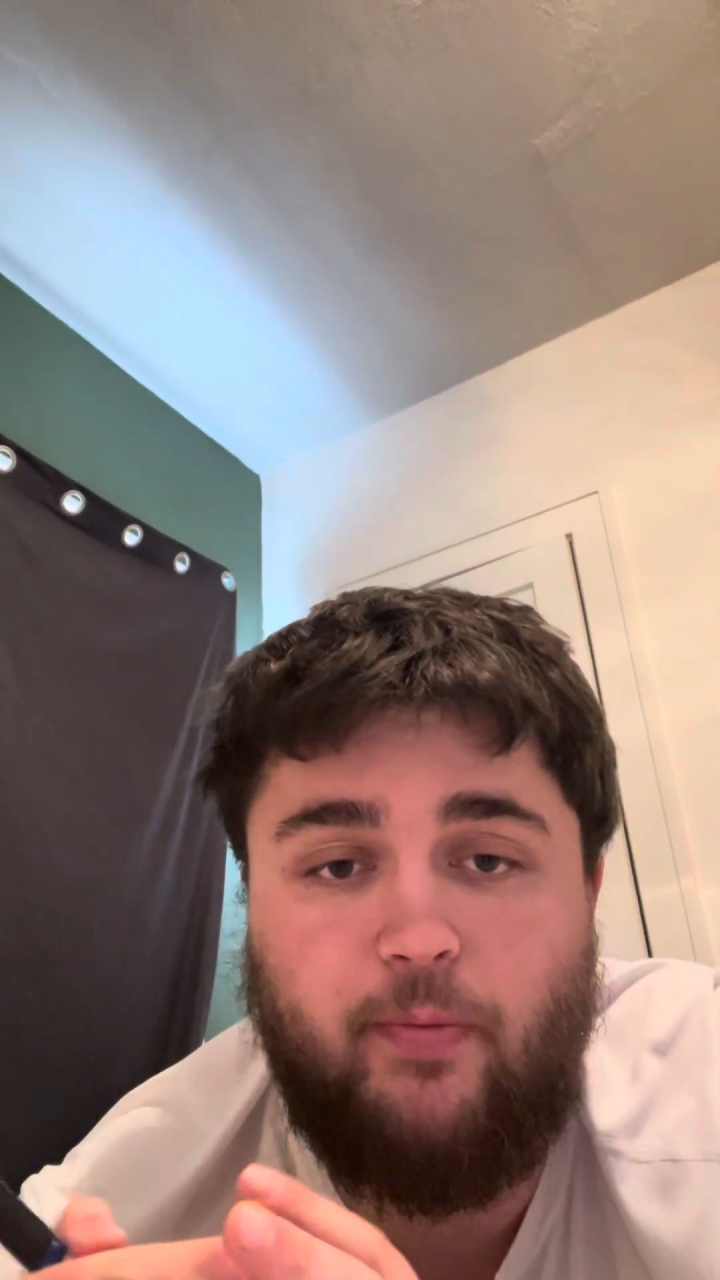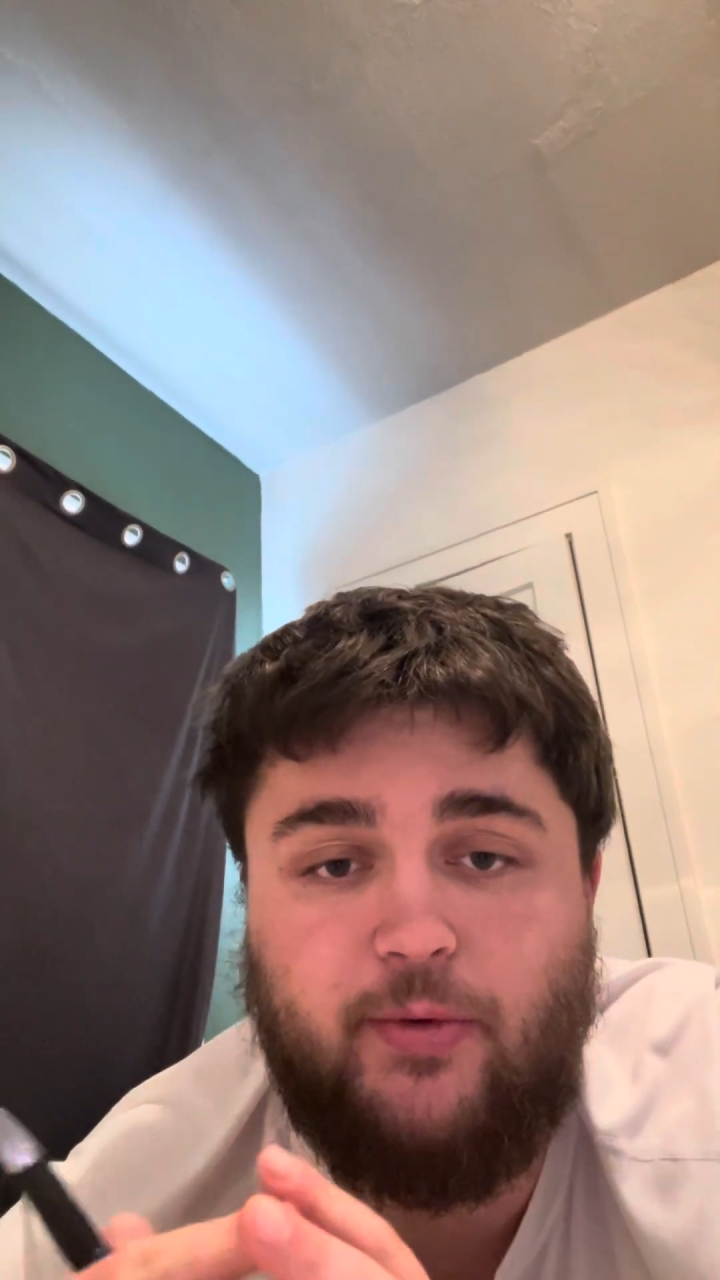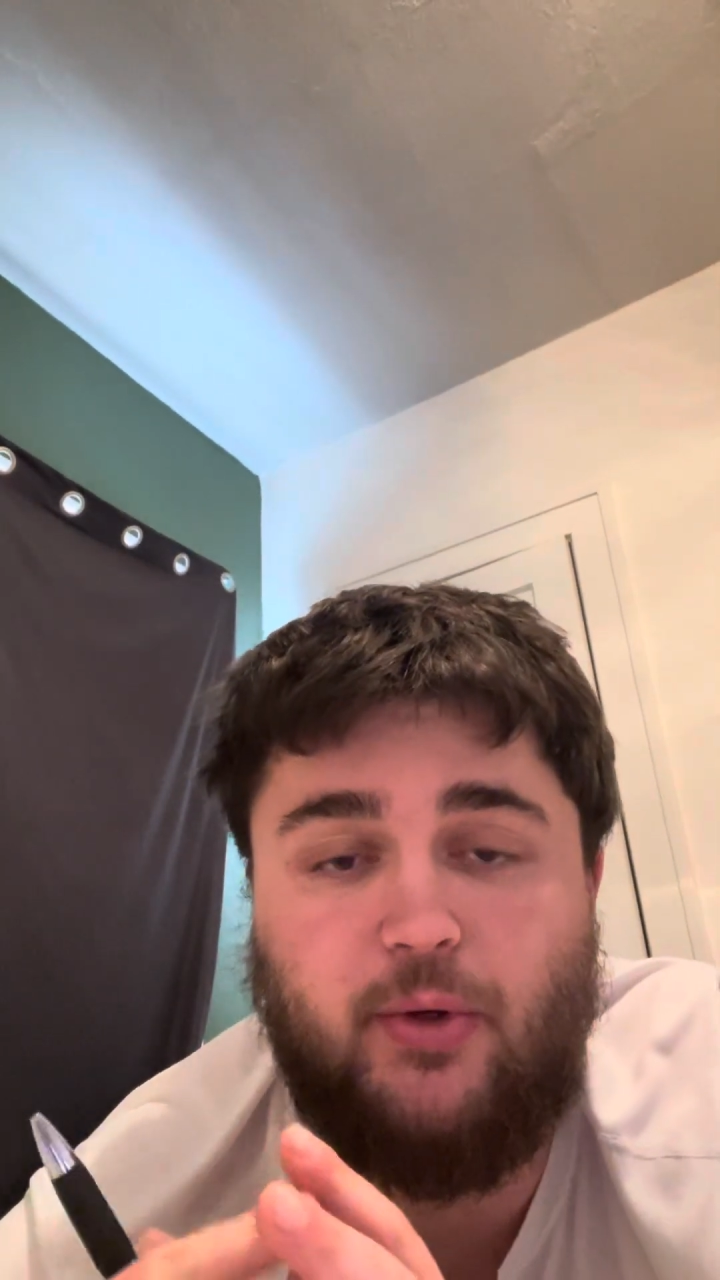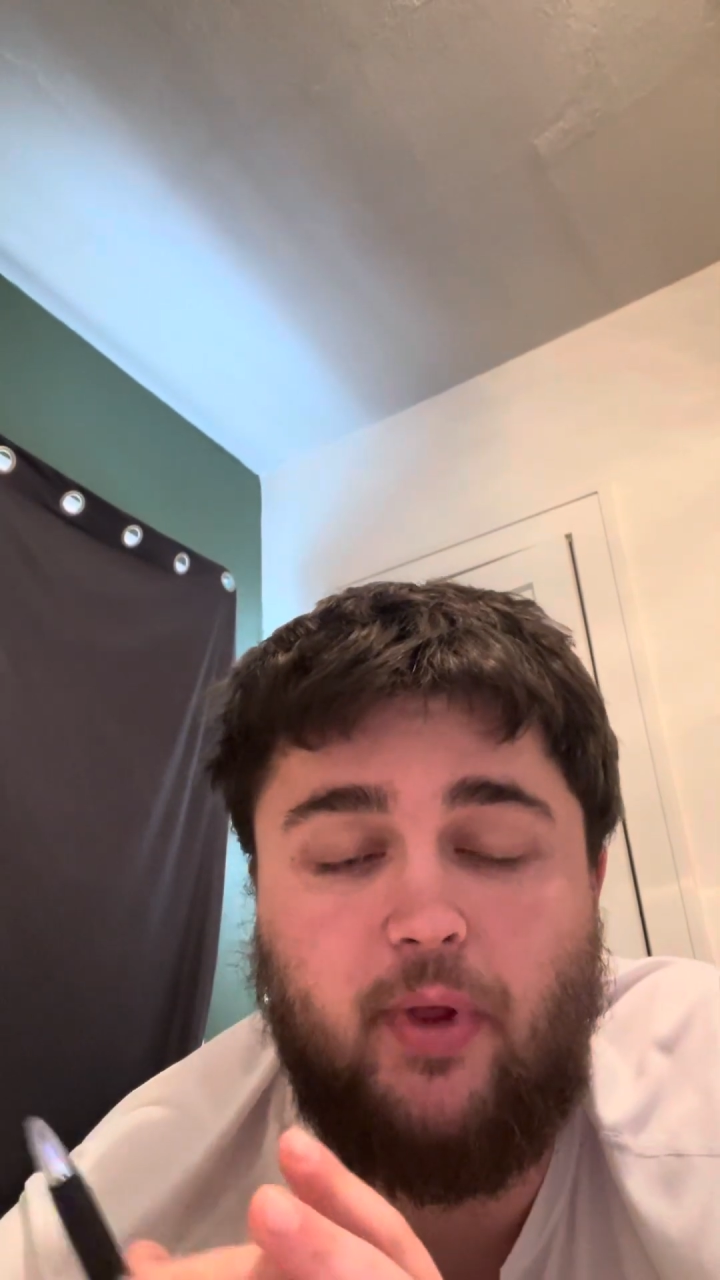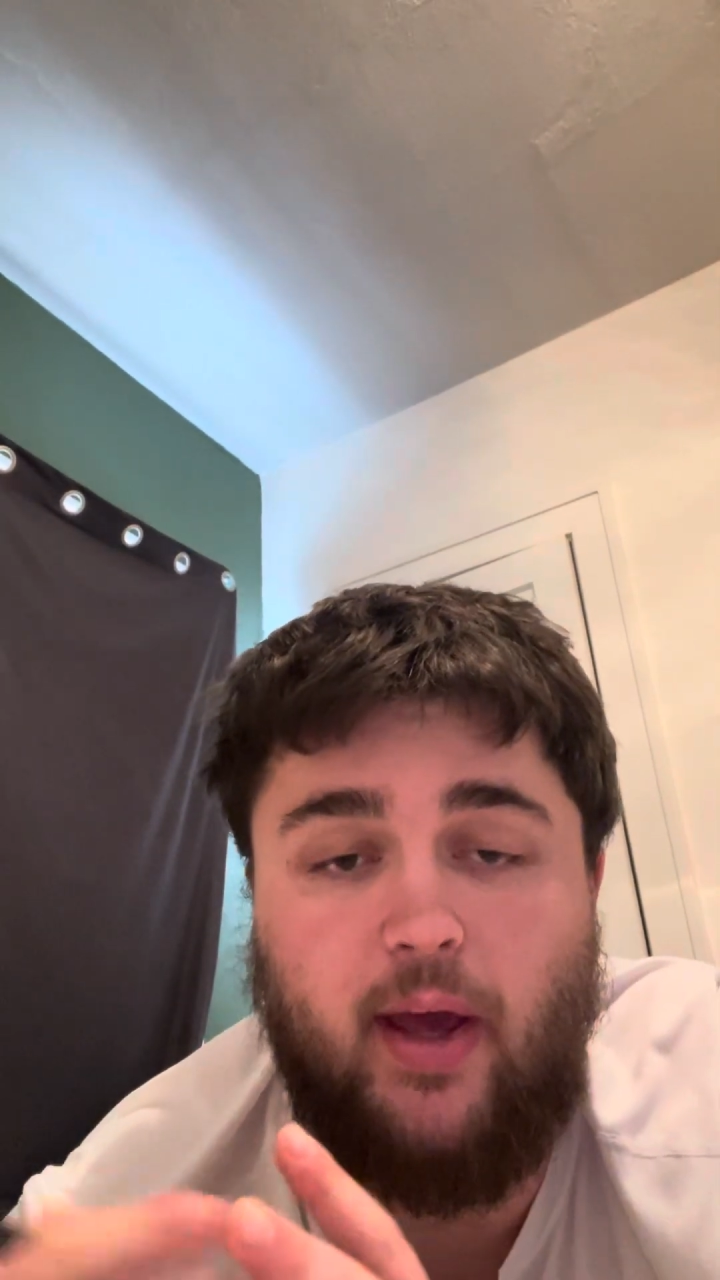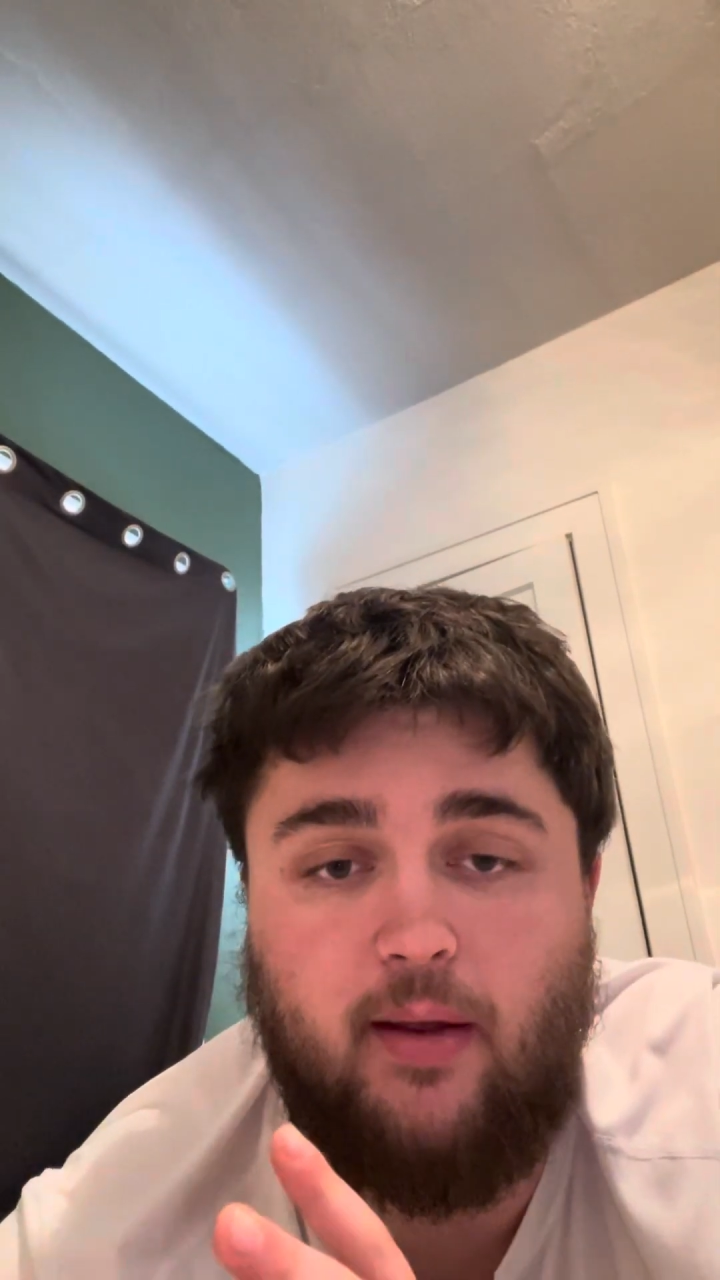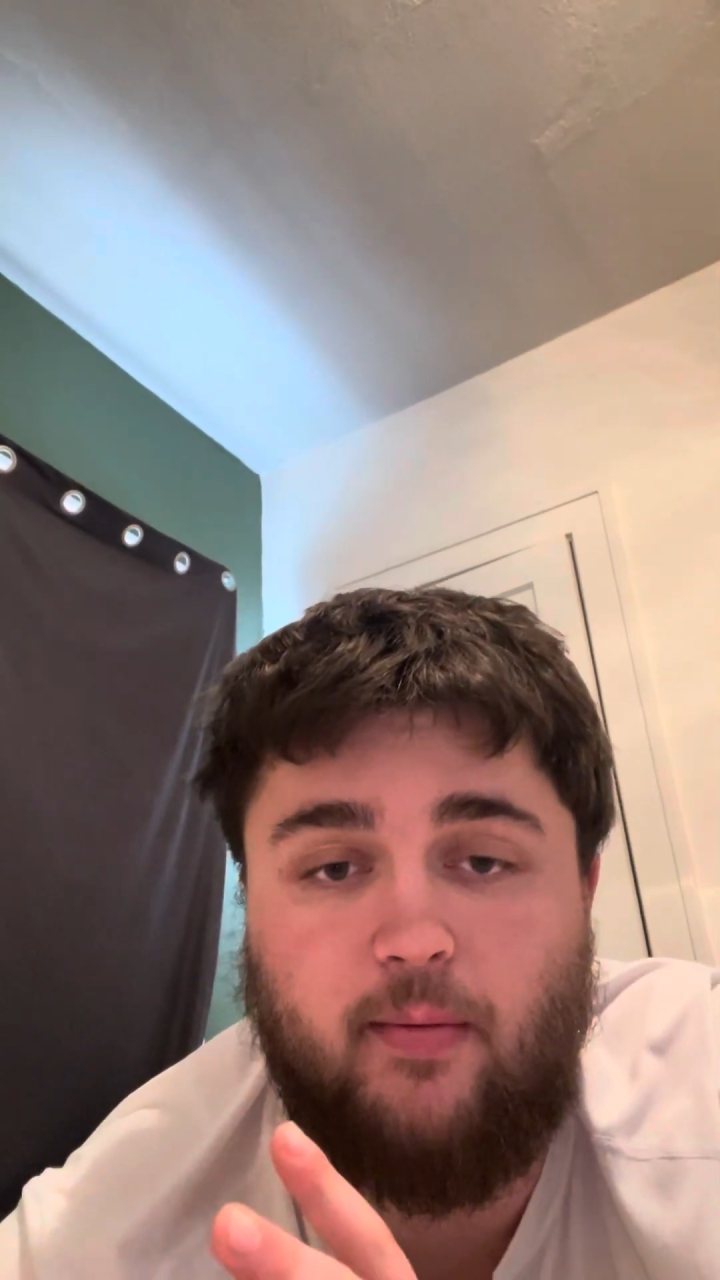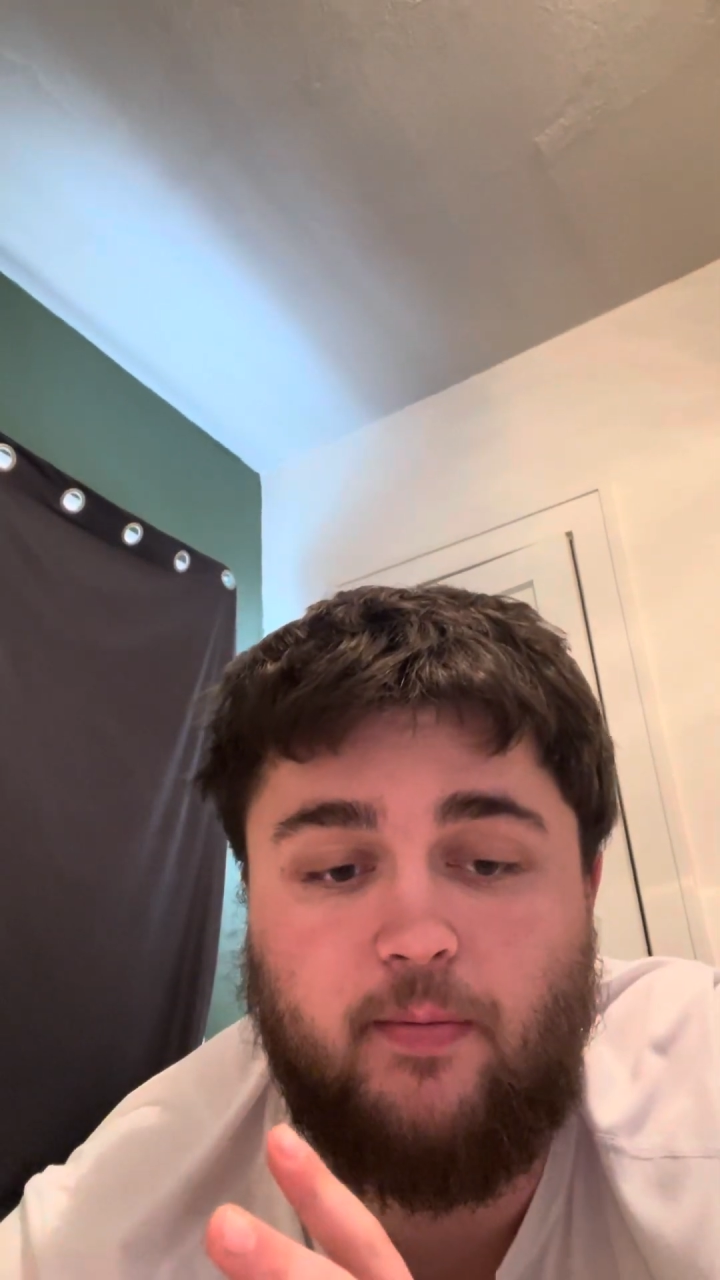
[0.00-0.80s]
so they